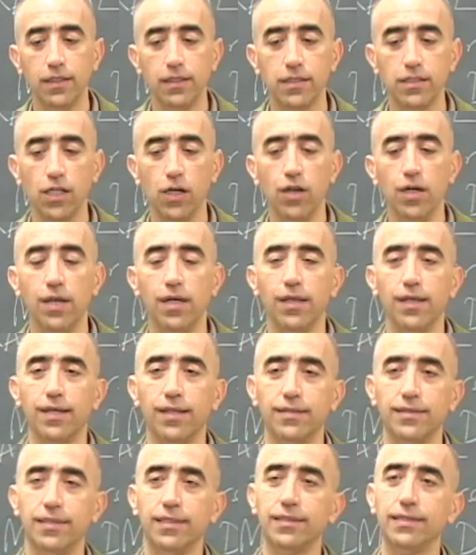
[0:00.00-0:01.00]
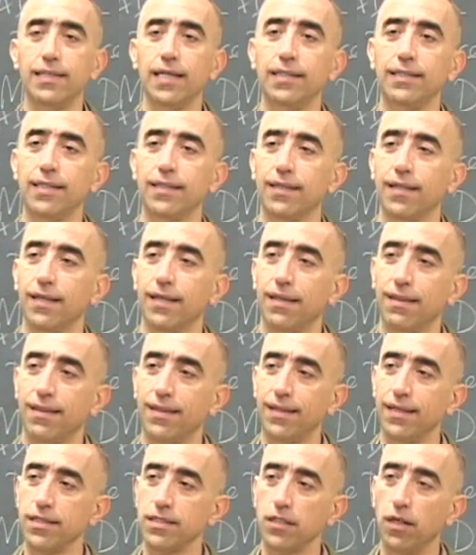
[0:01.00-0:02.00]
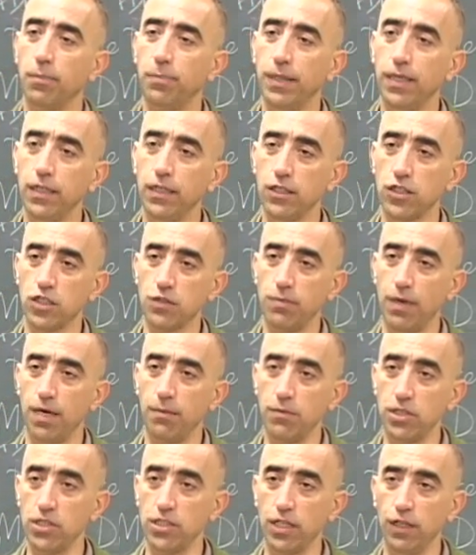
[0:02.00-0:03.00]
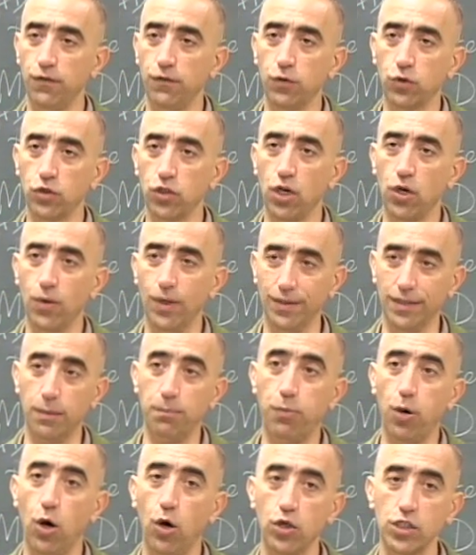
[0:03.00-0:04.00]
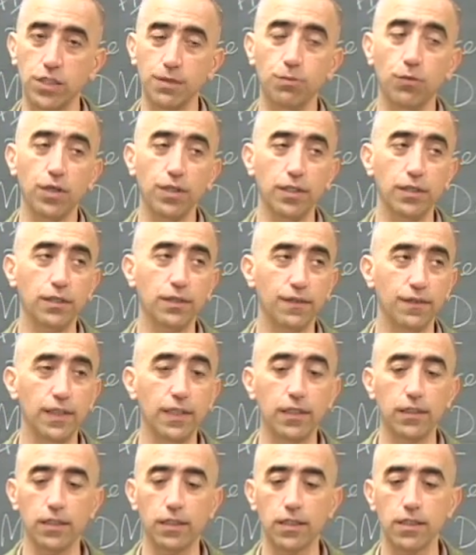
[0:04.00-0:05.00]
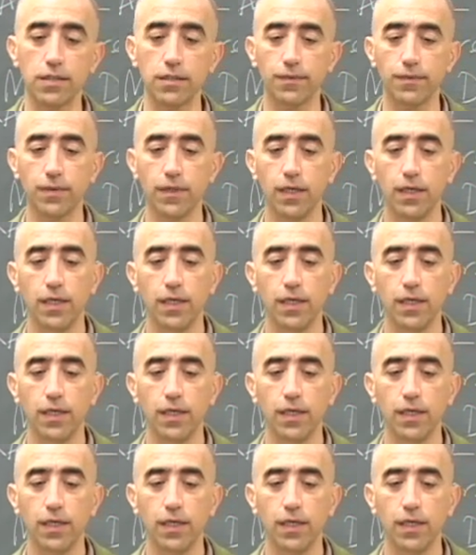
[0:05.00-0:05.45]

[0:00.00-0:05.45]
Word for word: So she's saying that these opinions by Michel Foucault and the postmodern thinkers